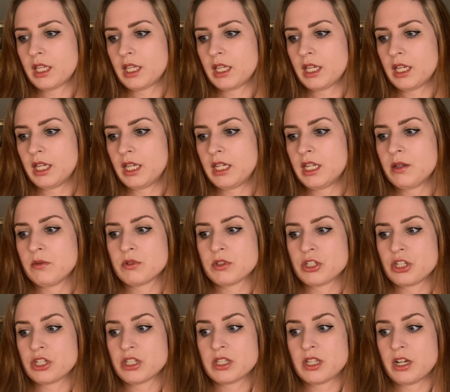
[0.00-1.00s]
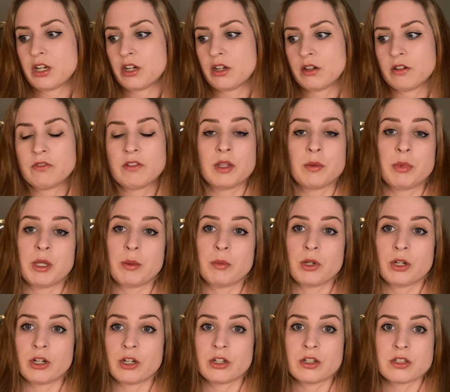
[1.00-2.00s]
And he was just there flipping
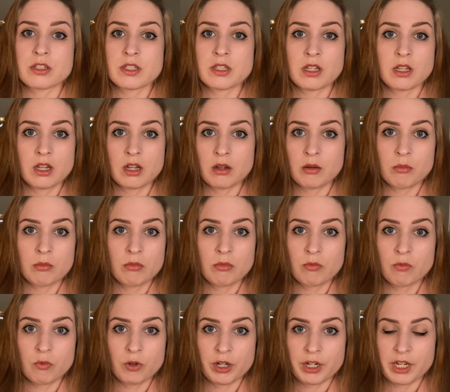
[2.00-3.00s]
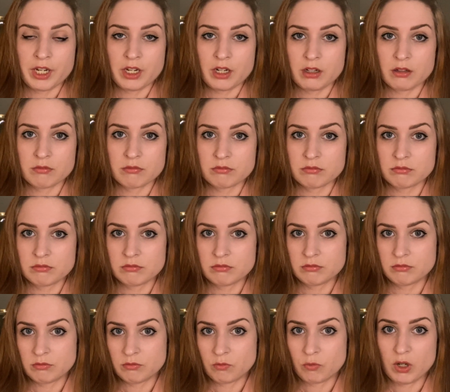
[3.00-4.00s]
burgers, working
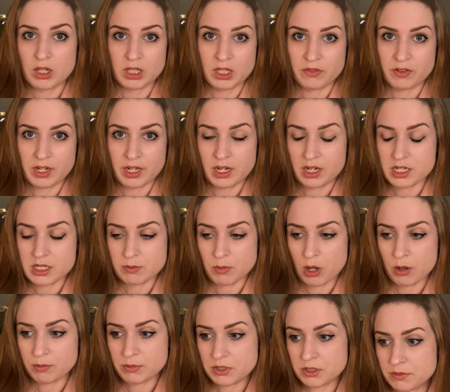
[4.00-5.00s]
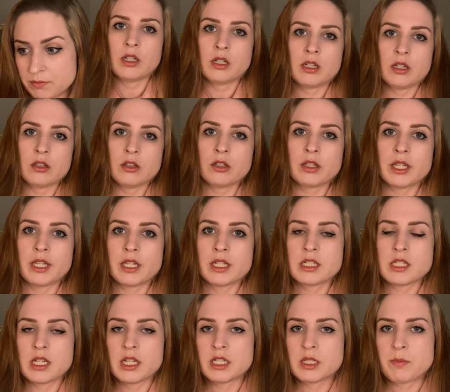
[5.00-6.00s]
while living at his mom's. Looking into
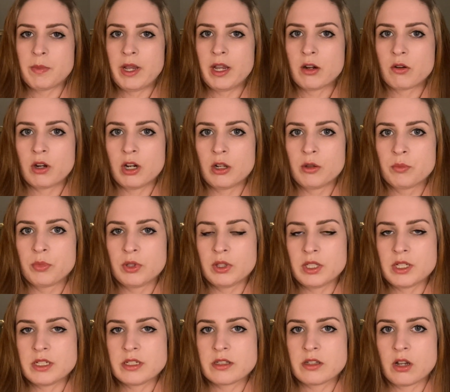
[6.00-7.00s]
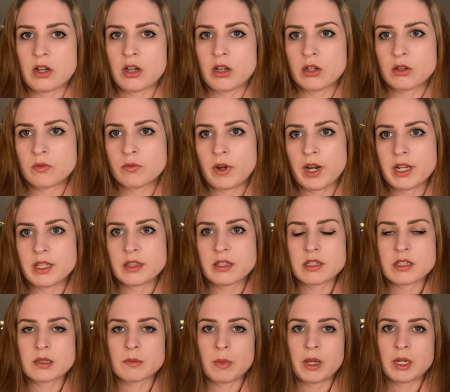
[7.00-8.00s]
his background, police thought, right,
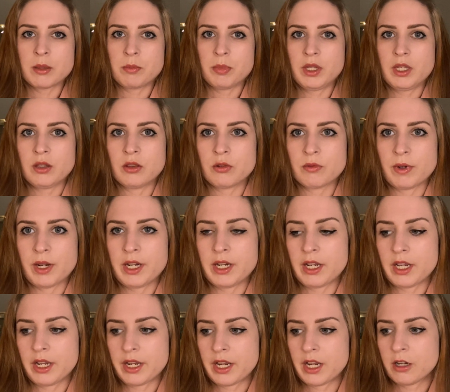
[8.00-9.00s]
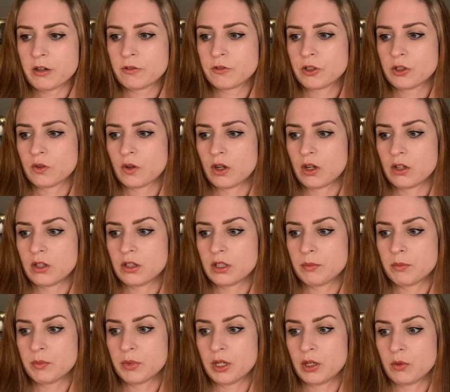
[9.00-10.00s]
this might be the right guy after all.
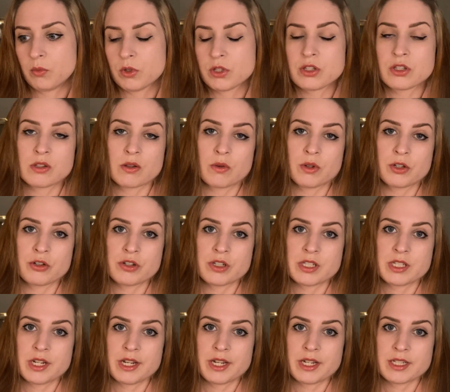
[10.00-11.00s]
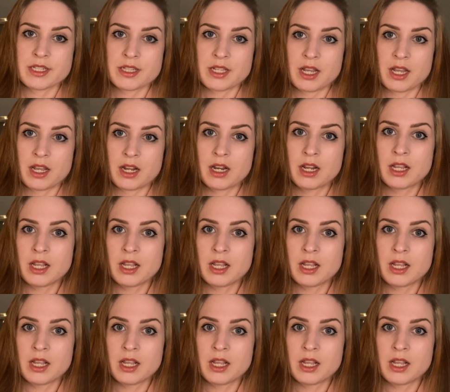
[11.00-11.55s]
But what's so interesting is that